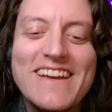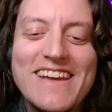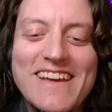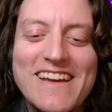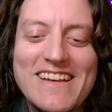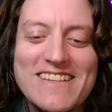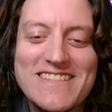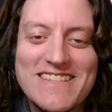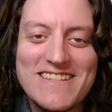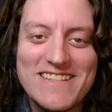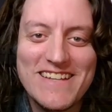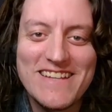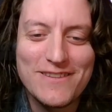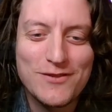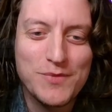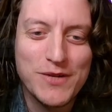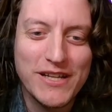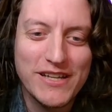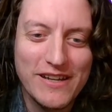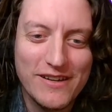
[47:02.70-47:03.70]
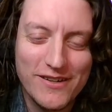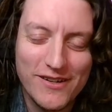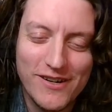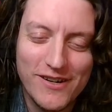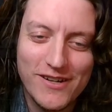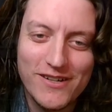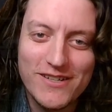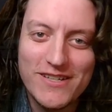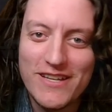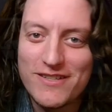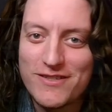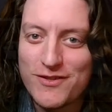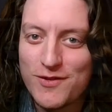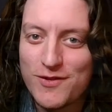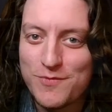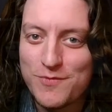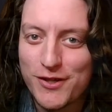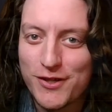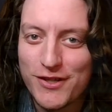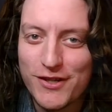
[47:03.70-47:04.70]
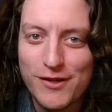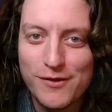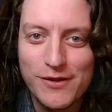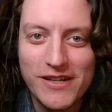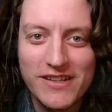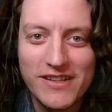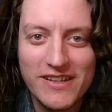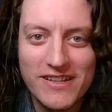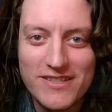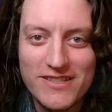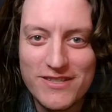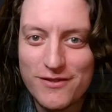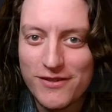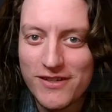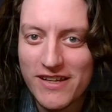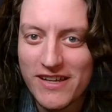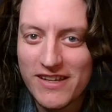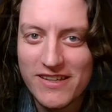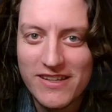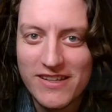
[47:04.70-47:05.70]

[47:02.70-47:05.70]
He has a Death Trooper to counter our Death Trooper. You know what? That's okay.